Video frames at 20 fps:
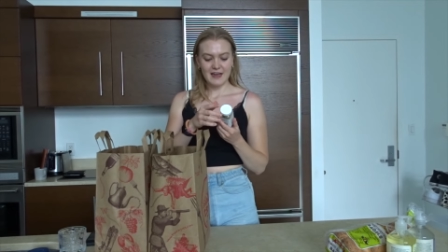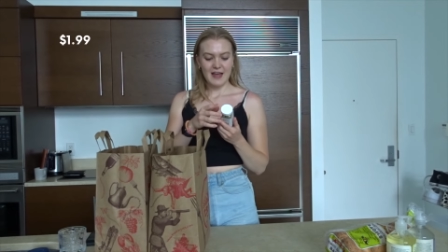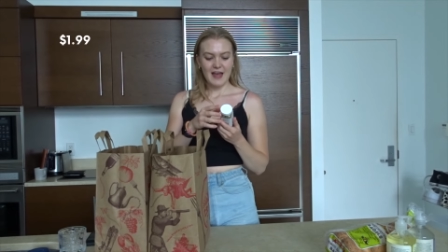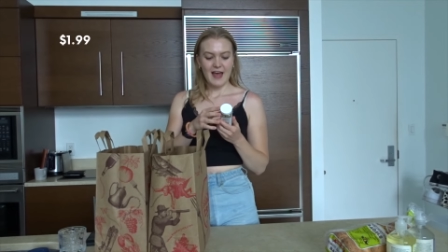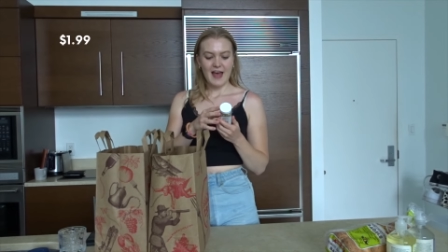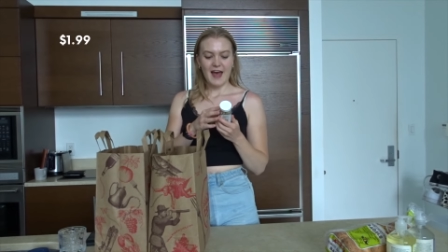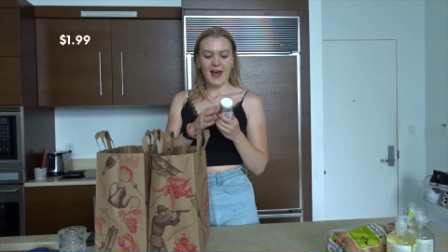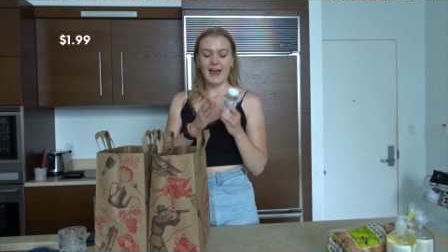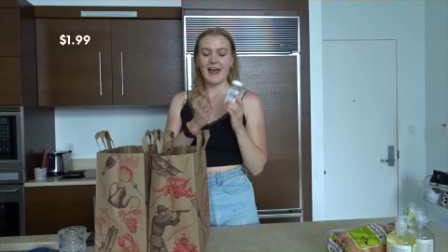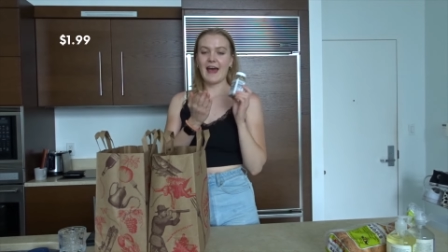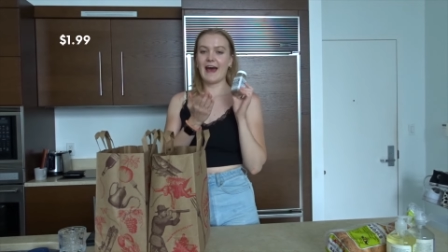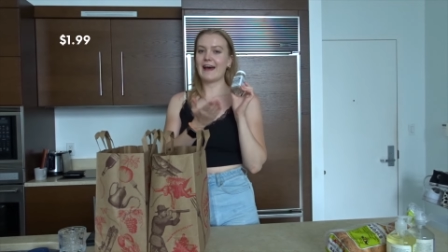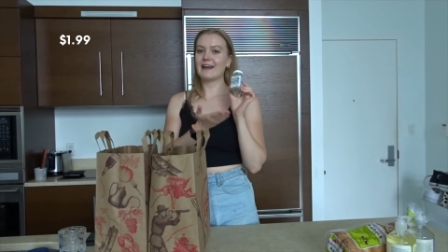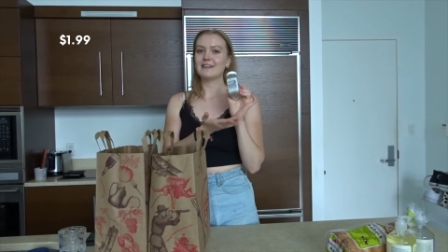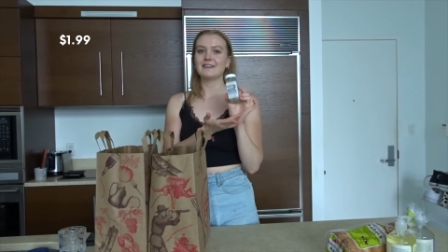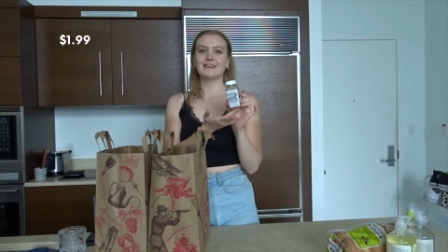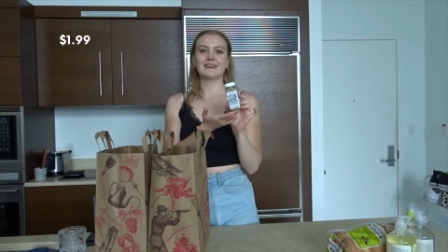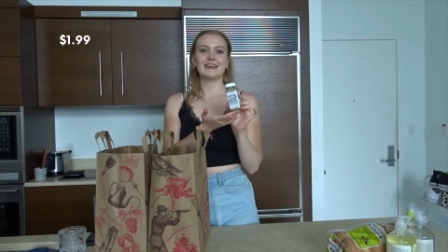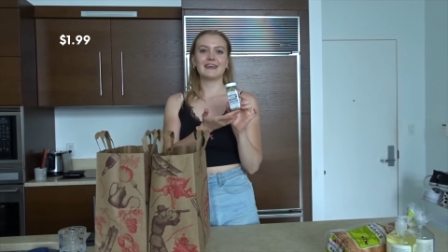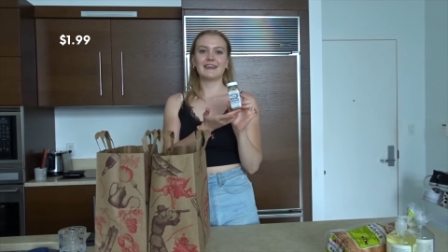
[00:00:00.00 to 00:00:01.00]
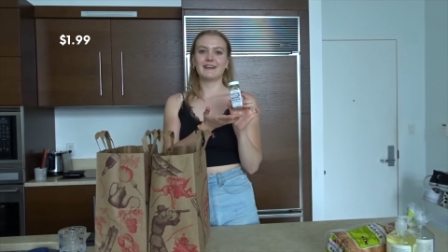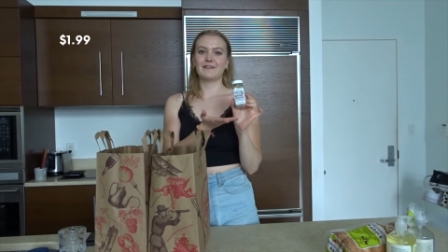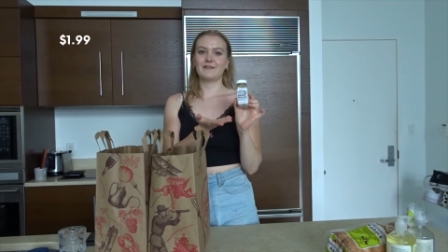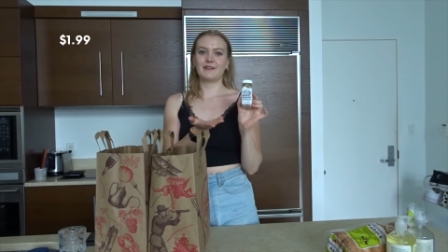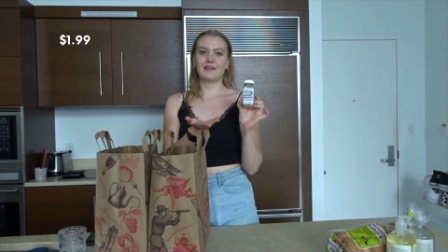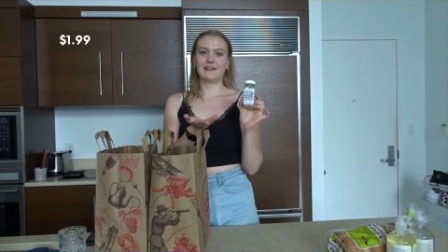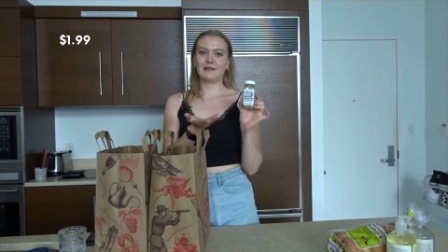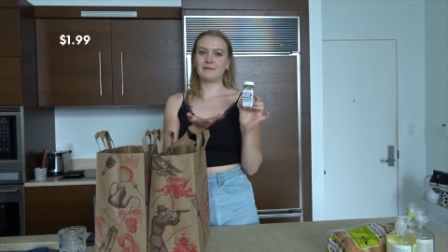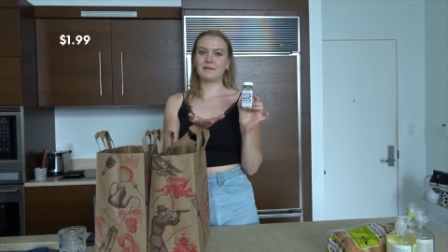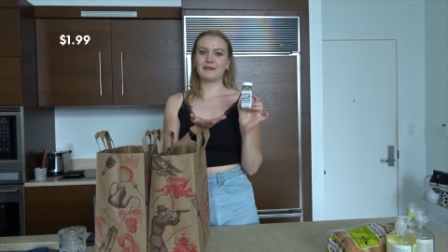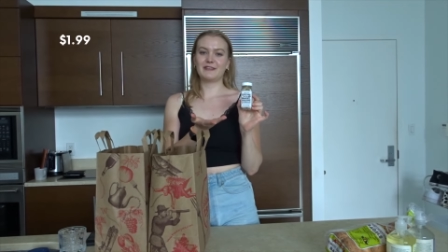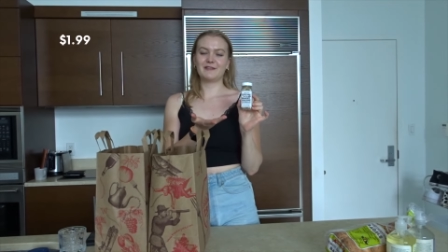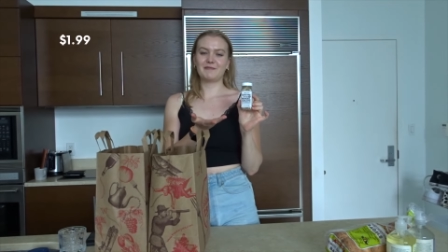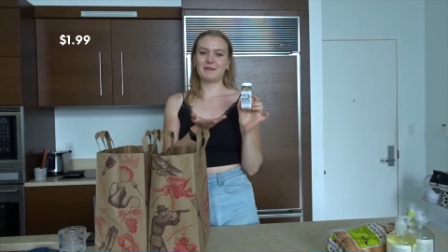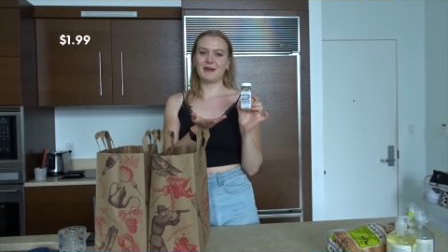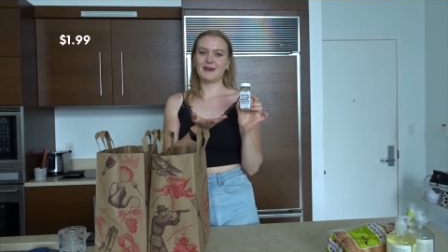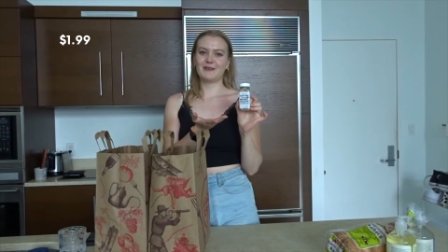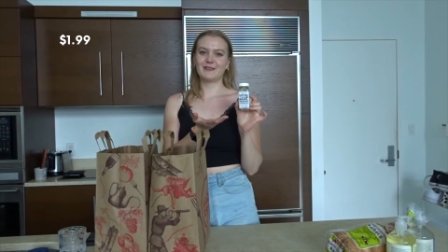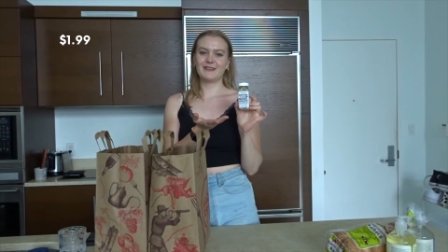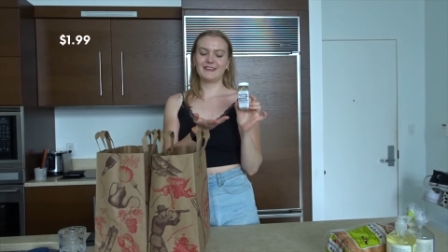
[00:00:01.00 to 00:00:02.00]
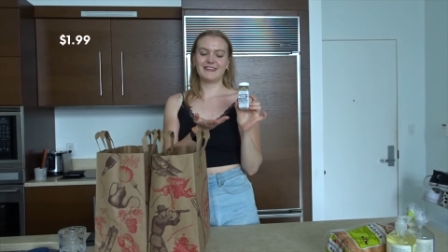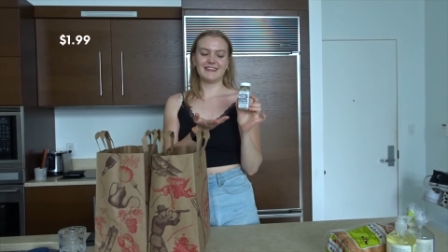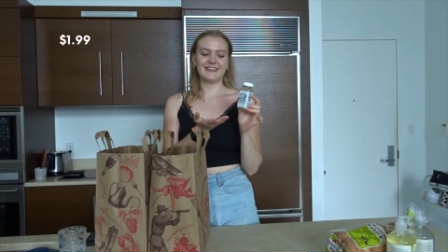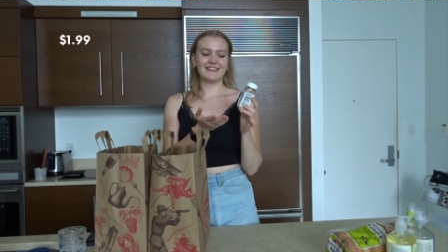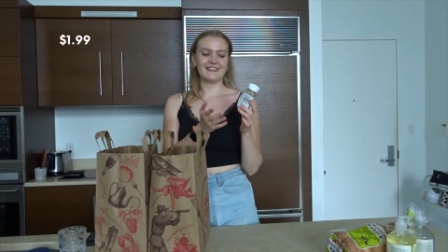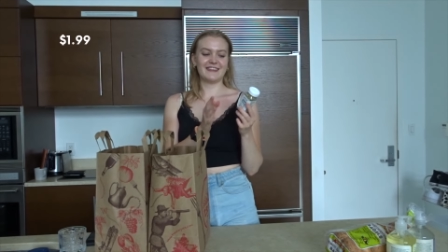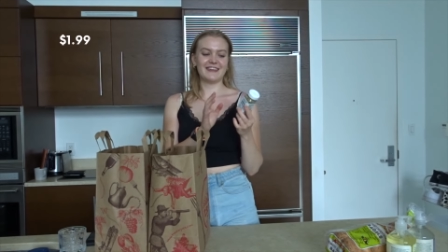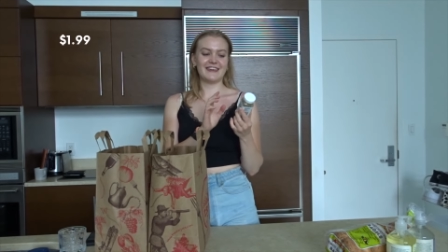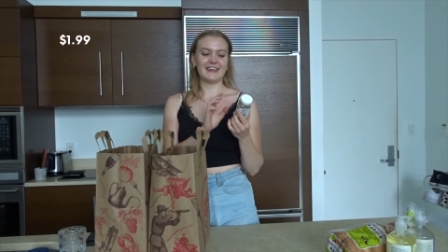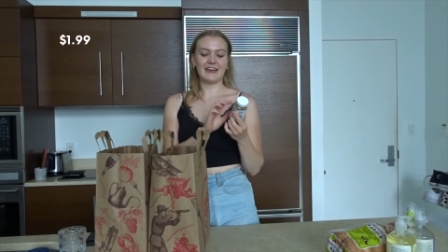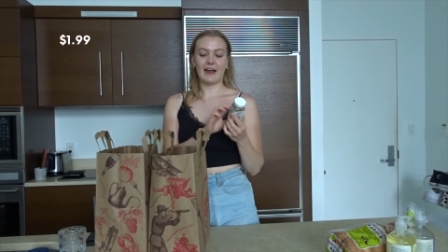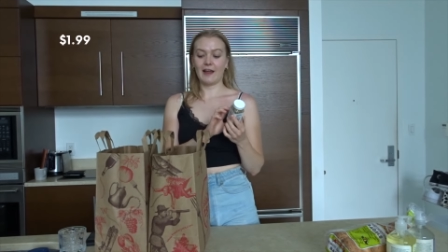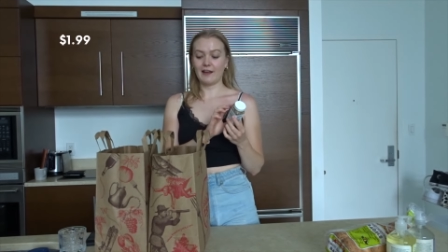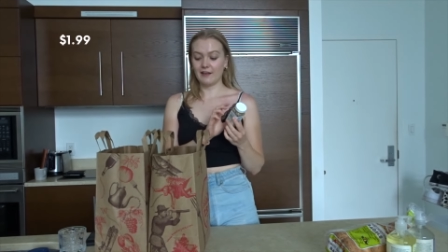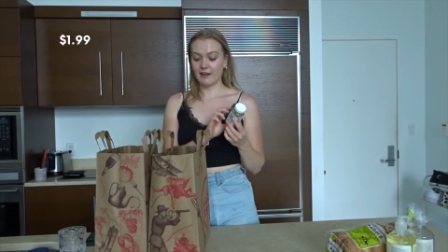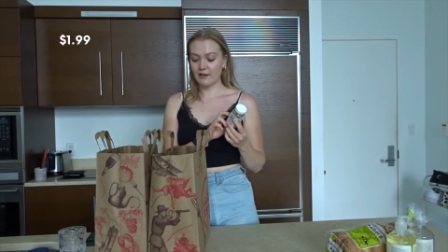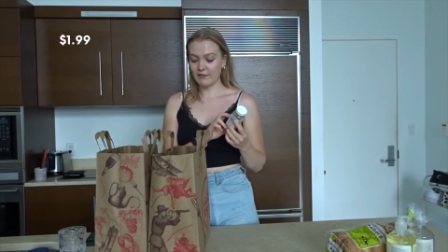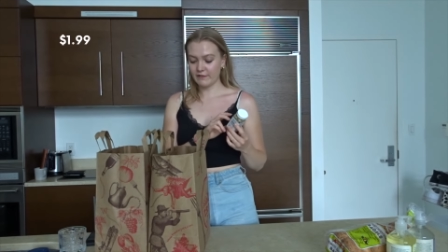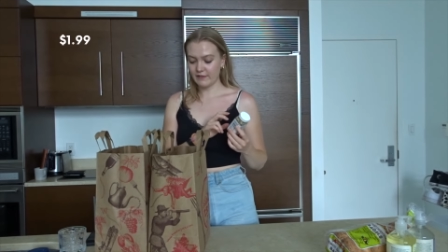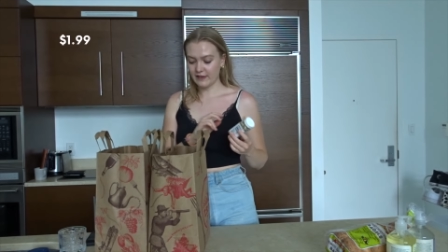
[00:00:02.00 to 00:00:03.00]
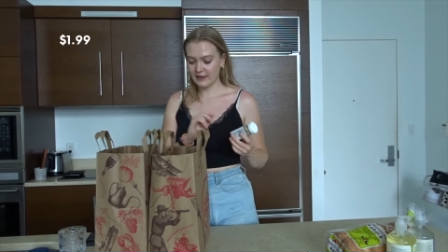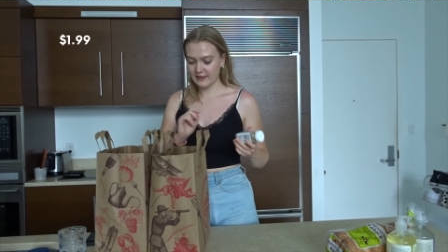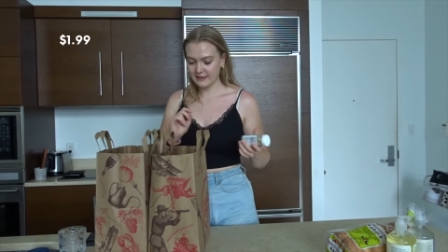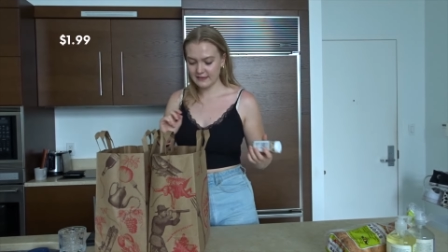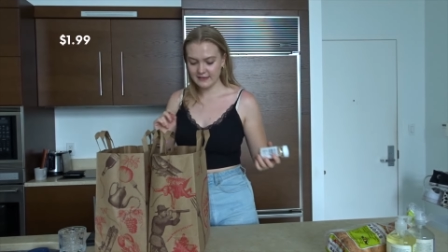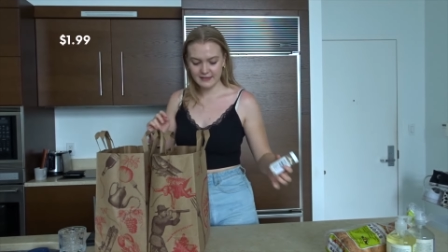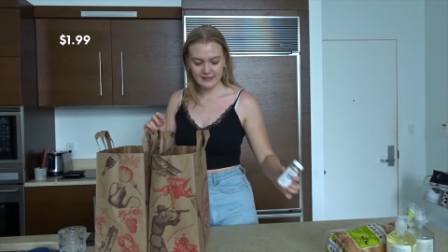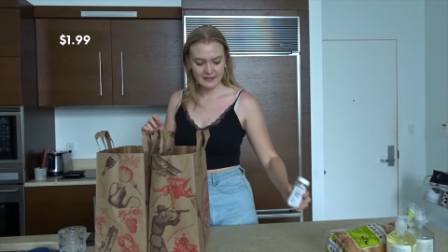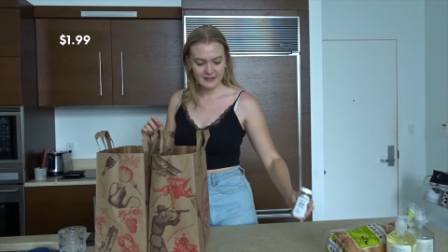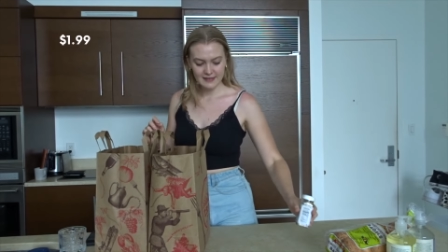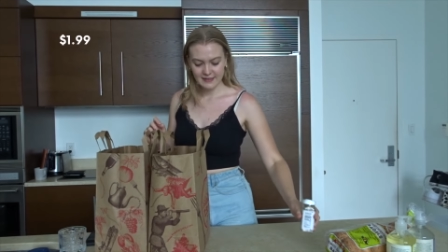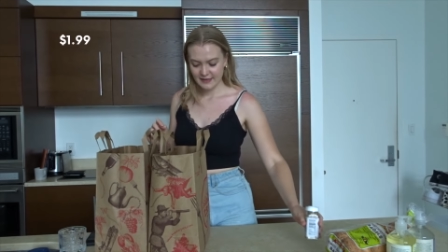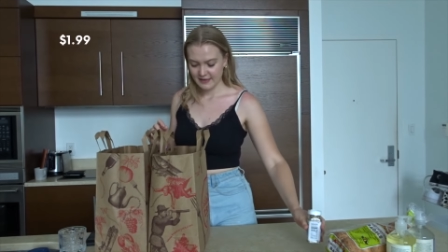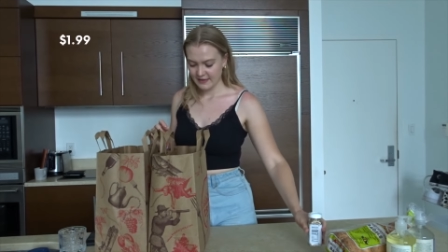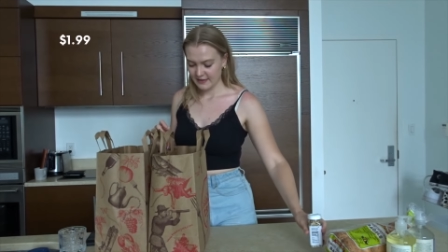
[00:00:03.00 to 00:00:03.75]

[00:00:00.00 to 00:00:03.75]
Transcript: I had to get everything but the bagel seasoning. I love this.